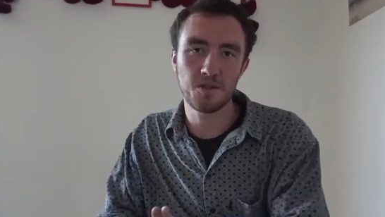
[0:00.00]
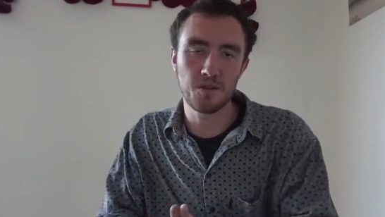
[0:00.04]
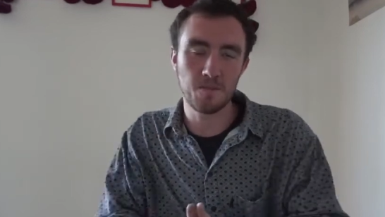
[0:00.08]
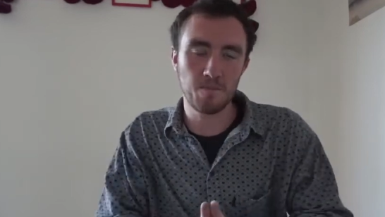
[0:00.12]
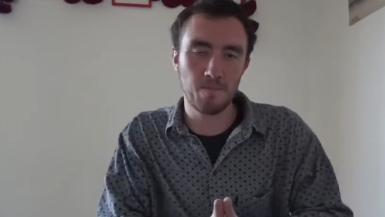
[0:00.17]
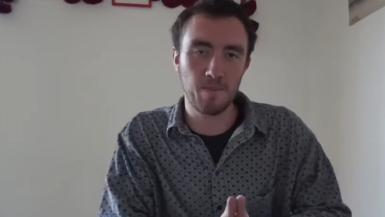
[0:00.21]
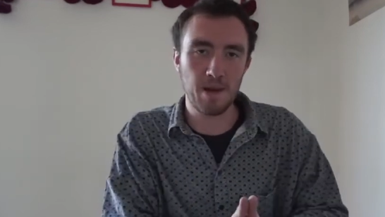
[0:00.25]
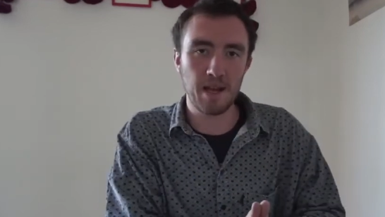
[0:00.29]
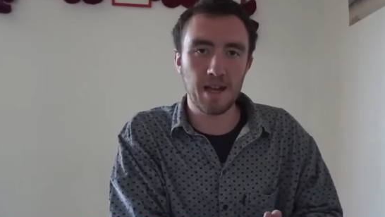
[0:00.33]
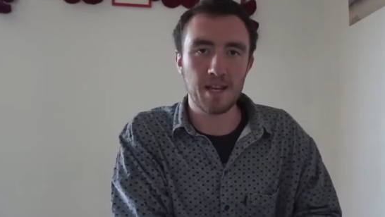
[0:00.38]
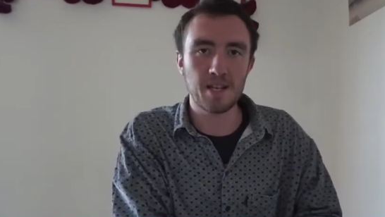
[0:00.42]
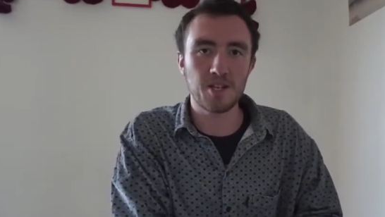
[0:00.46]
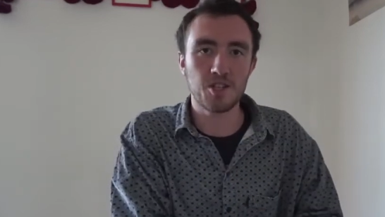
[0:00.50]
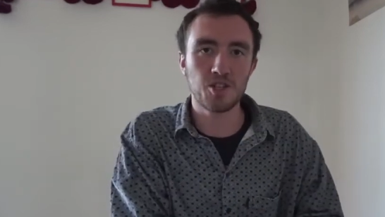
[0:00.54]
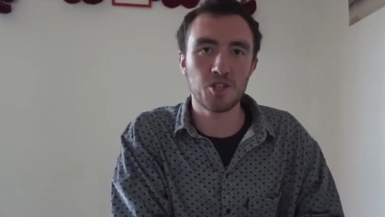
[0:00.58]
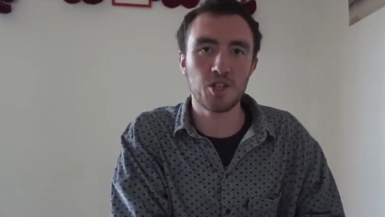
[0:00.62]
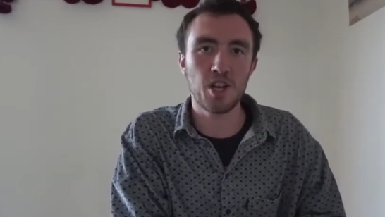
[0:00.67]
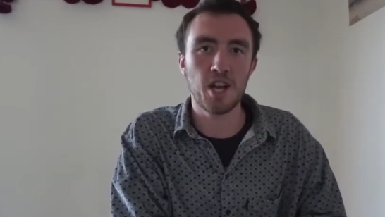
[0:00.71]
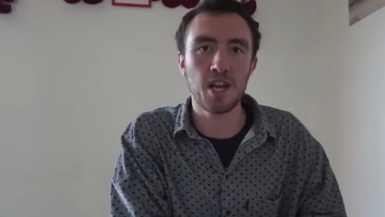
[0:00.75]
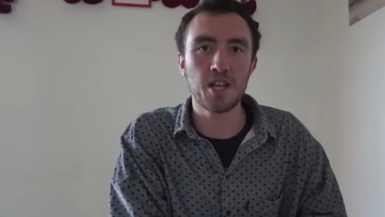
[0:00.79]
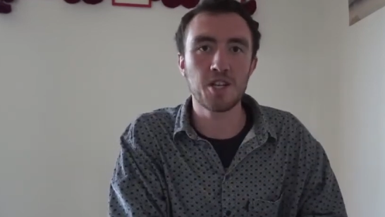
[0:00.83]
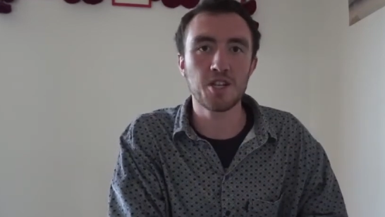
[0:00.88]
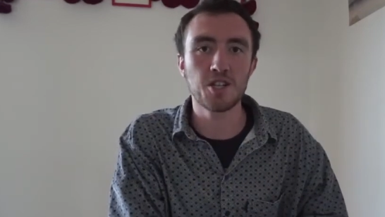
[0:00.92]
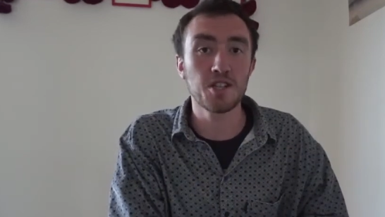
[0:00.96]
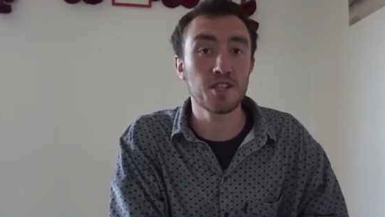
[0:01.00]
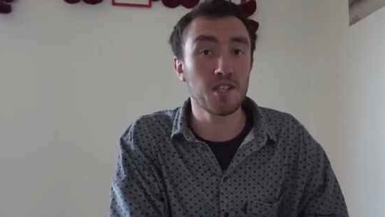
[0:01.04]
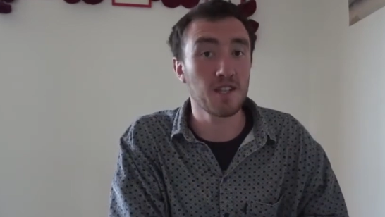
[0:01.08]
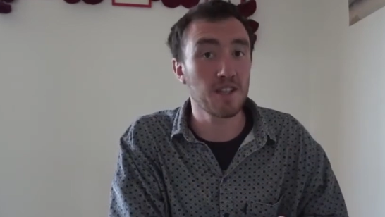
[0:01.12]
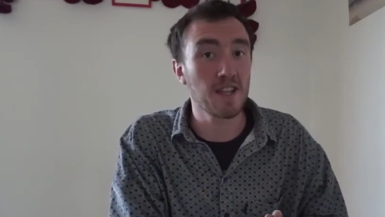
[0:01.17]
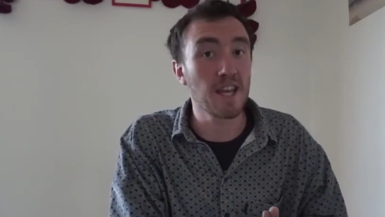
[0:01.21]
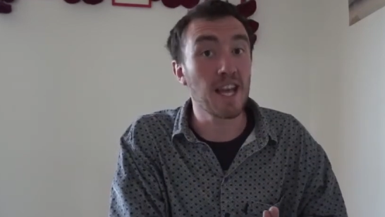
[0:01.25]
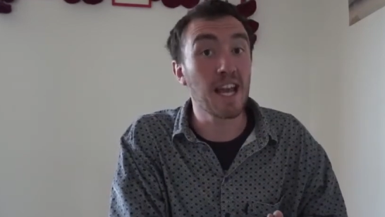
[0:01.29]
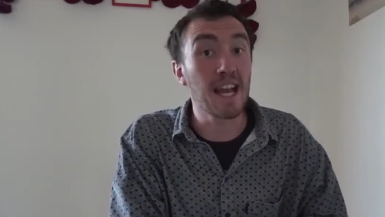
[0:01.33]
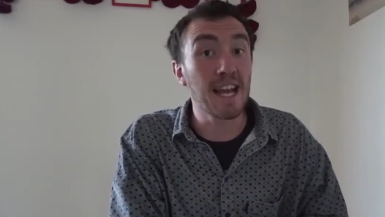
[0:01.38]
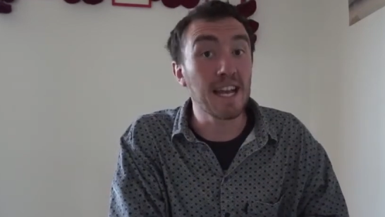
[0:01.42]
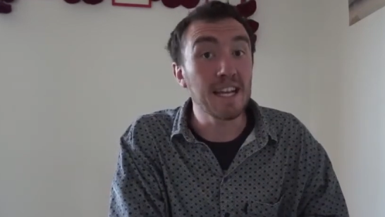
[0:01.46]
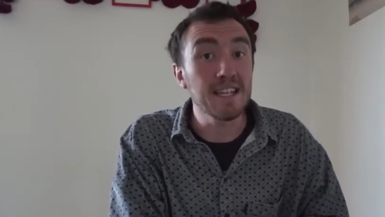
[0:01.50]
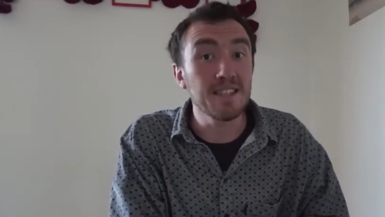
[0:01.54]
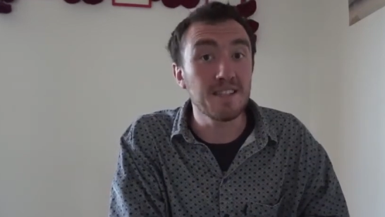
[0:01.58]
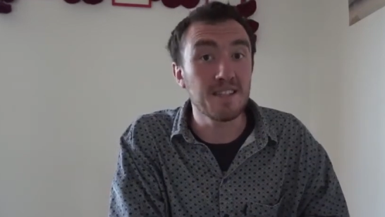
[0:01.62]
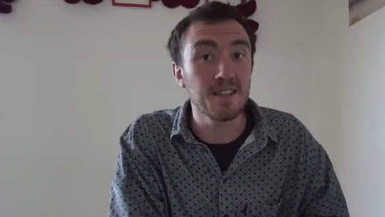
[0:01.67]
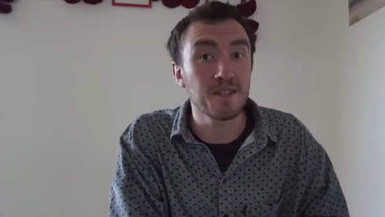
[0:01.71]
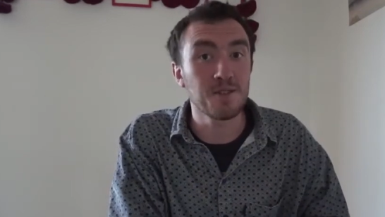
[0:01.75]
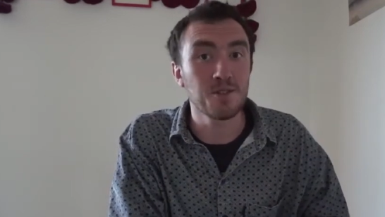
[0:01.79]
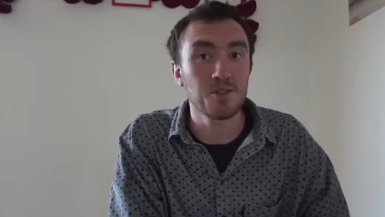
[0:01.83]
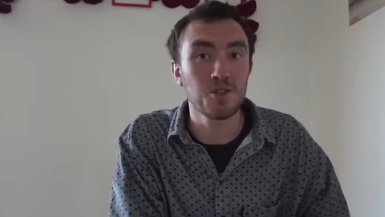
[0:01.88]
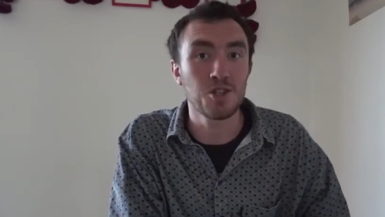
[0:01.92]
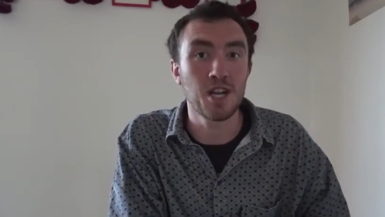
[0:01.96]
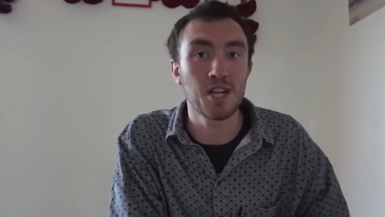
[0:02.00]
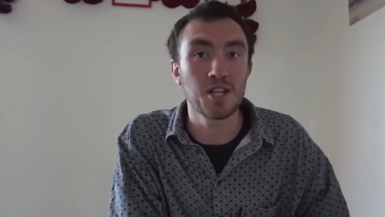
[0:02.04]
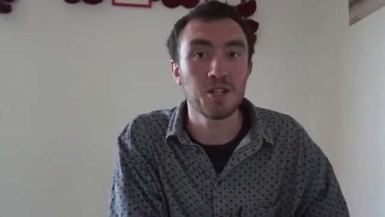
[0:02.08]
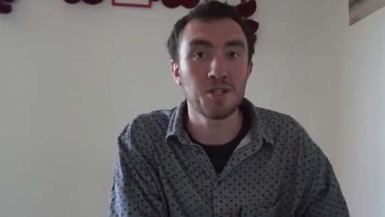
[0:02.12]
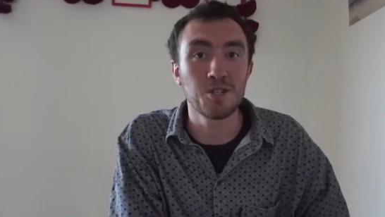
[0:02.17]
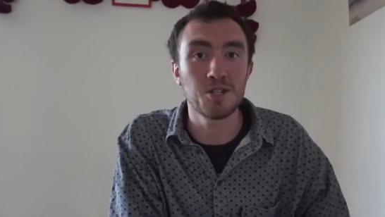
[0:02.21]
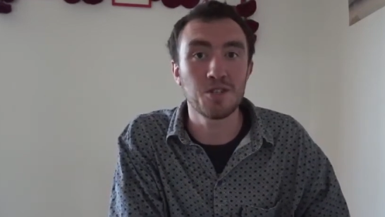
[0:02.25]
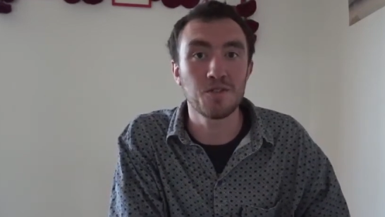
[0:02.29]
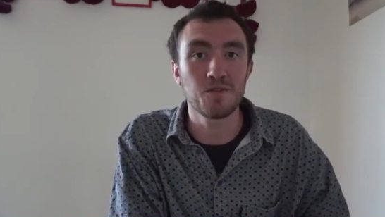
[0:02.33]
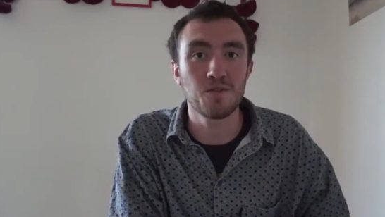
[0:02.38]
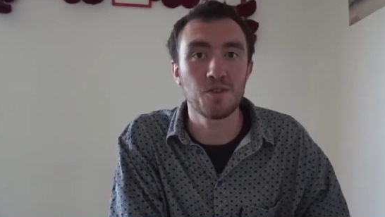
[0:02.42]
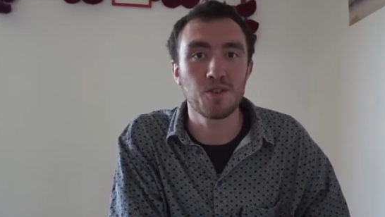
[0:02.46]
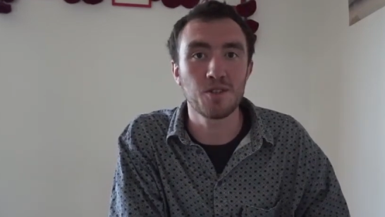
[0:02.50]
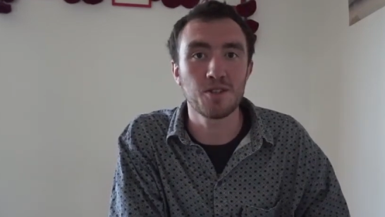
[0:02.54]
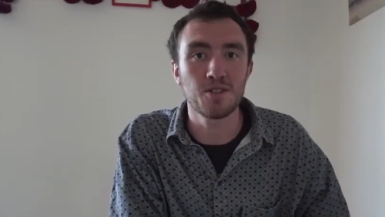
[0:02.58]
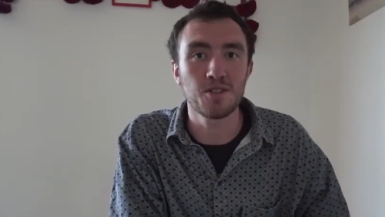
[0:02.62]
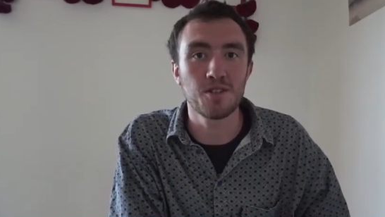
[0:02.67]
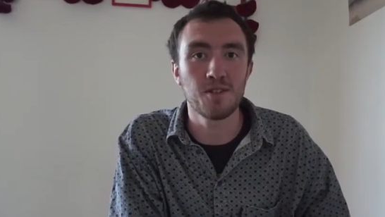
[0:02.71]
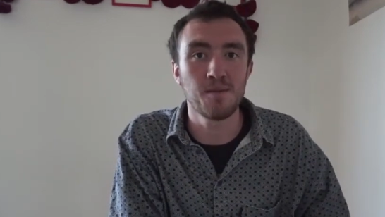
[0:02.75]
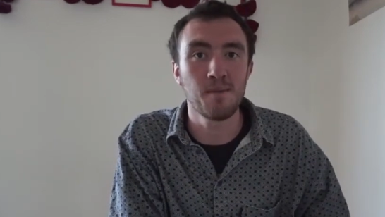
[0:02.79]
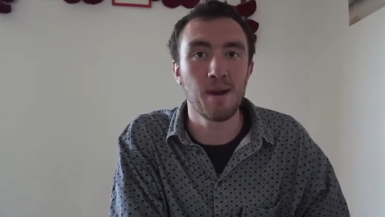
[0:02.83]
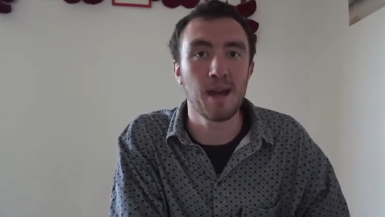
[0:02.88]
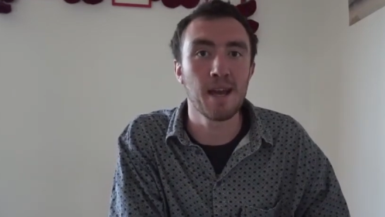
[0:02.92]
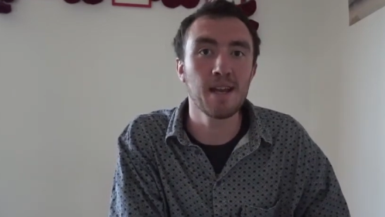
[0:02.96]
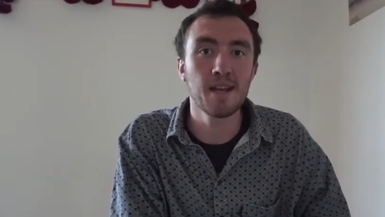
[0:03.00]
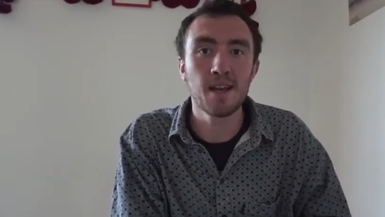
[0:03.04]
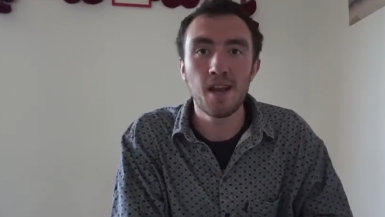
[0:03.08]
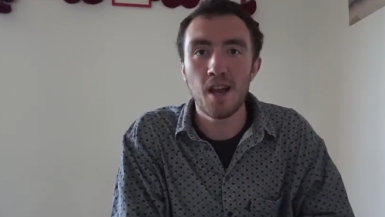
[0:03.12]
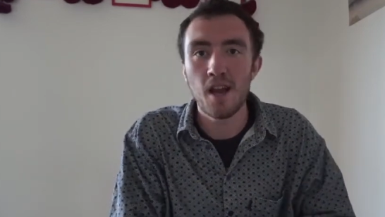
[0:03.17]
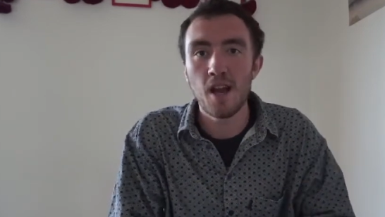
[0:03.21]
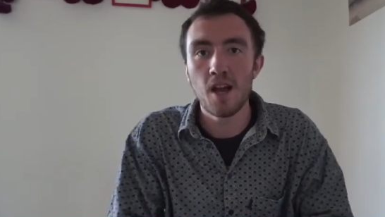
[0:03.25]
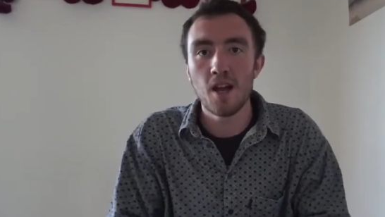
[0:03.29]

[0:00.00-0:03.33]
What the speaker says: The biggest changes and the easiest changes for us to make